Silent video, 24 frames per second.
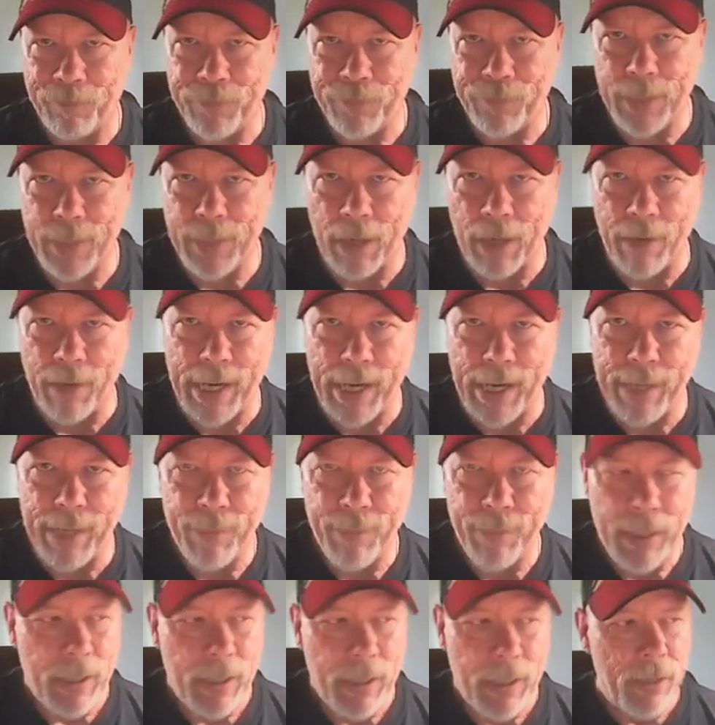Alrighty,
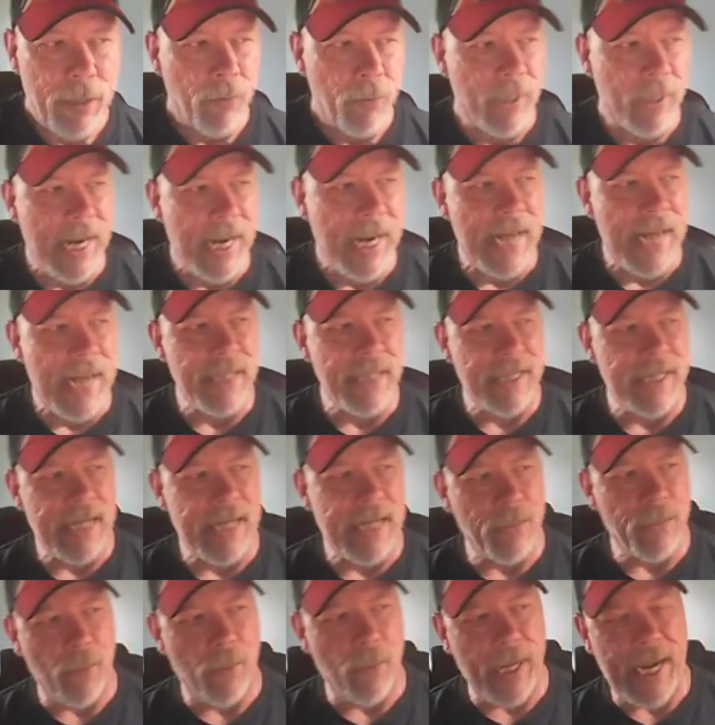well guys,
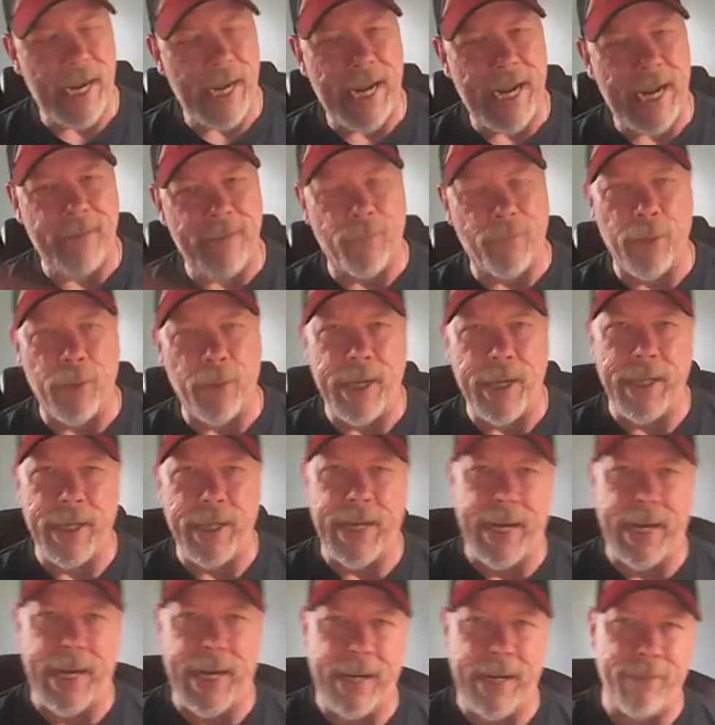that's what I had for you
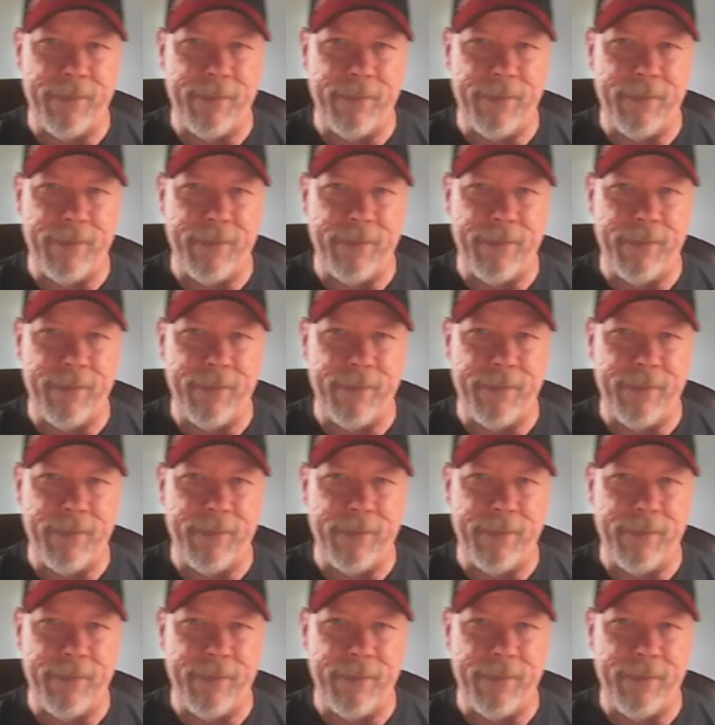today.